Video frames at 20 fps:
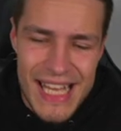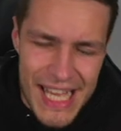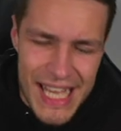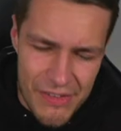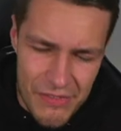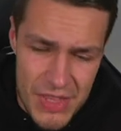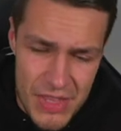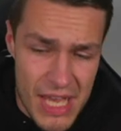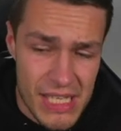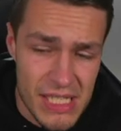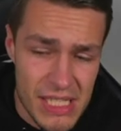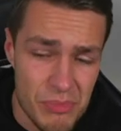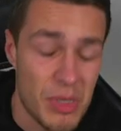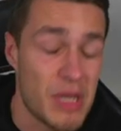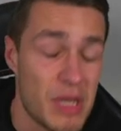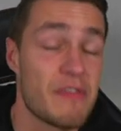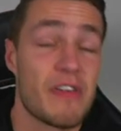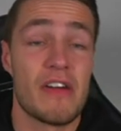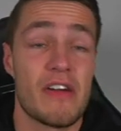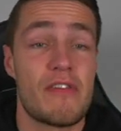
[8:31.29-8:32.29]
if the
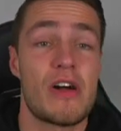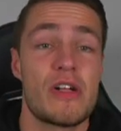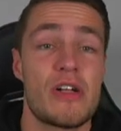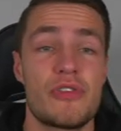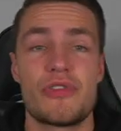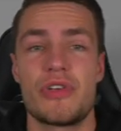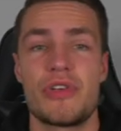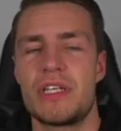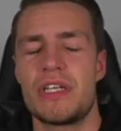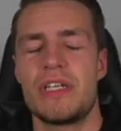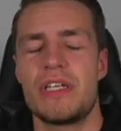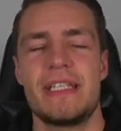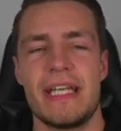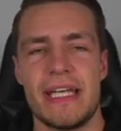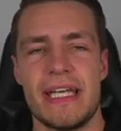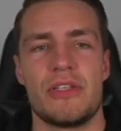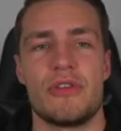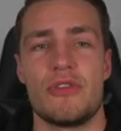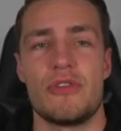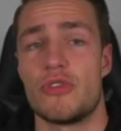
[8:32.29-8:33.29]
S&P 500
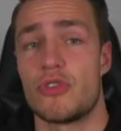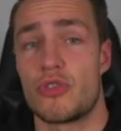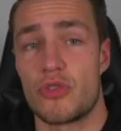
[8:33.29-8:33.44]
continues